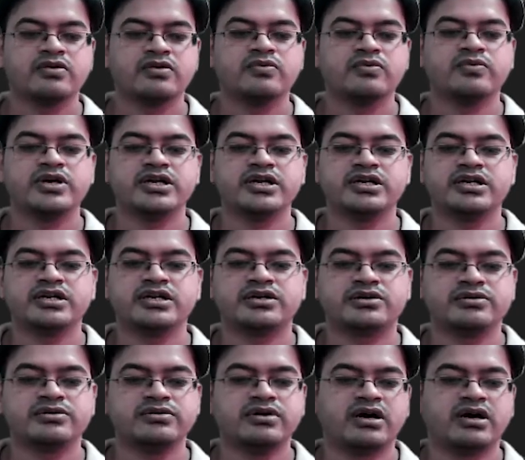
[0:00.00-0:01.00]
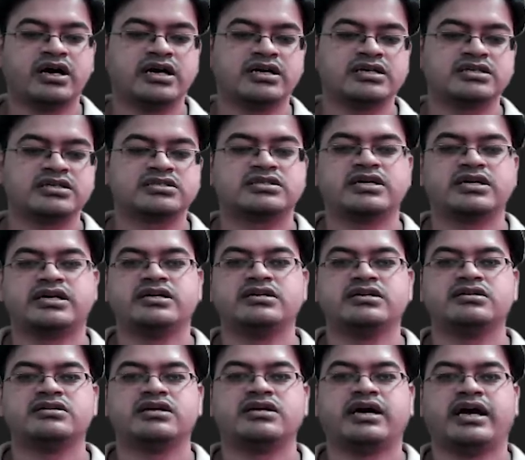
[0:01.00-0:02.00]
we need to understand
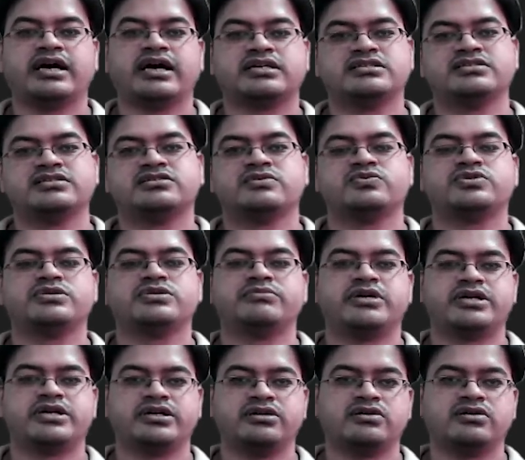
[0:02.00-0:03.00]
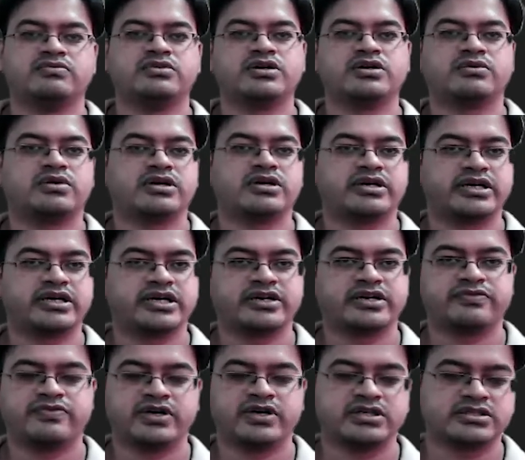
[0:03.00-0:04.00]
the axis of symmetry of the quadratic
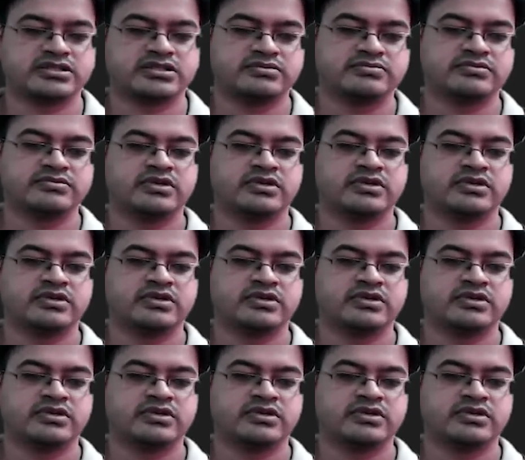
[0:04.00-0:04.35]
function.